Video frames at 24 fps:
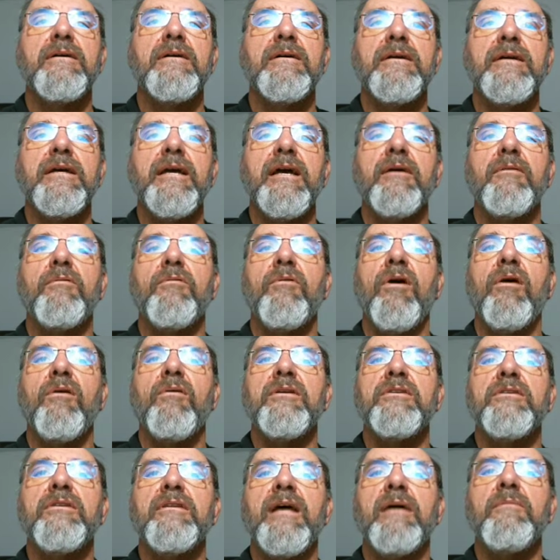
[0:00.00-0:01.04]
Yeah, woe
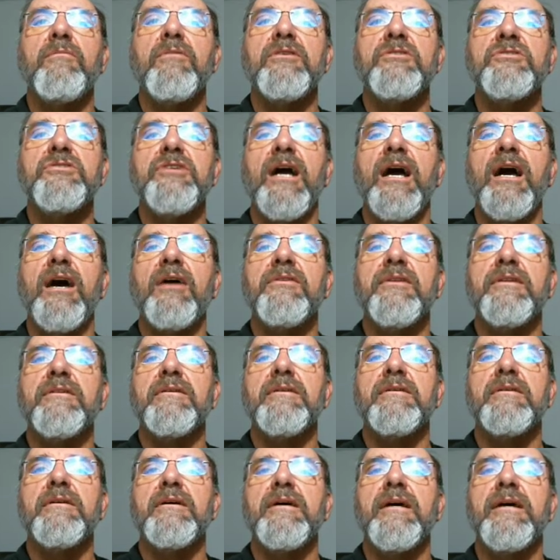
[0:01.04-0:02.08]
unto them with child,
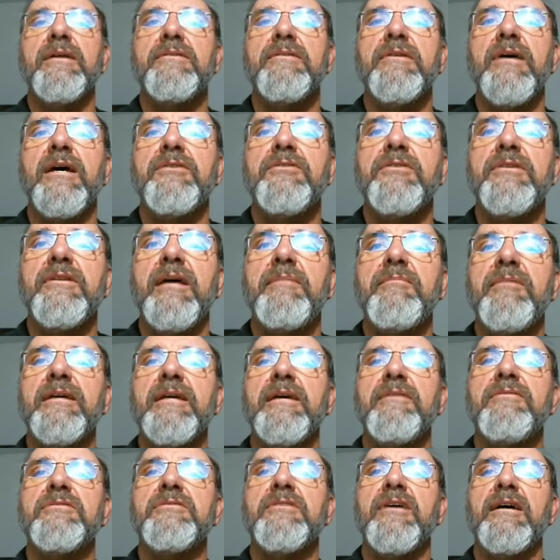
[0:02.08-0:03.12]
and to them that
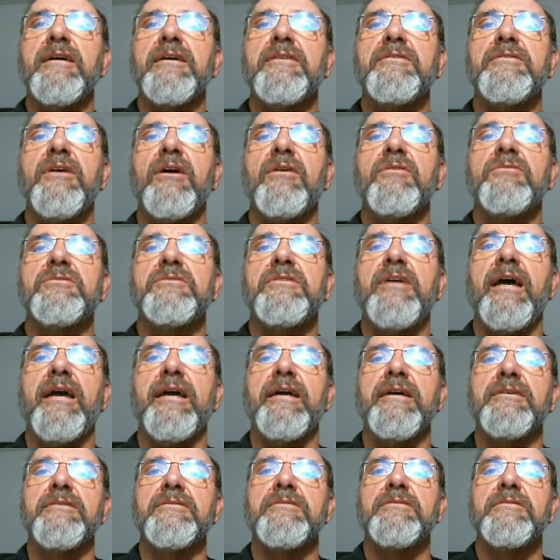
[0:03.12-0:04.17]
give suck in those
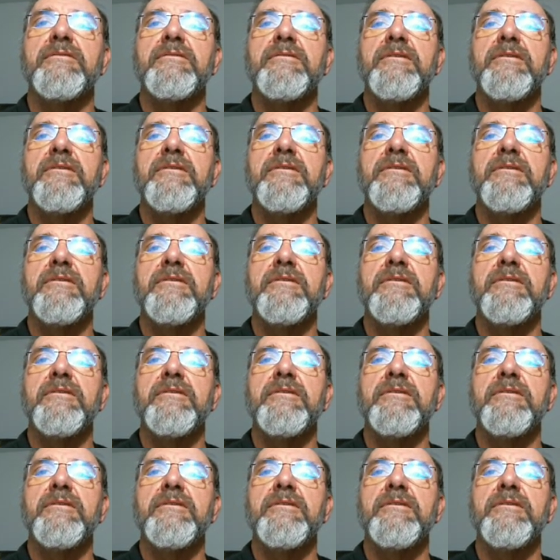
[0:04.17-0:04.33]
days.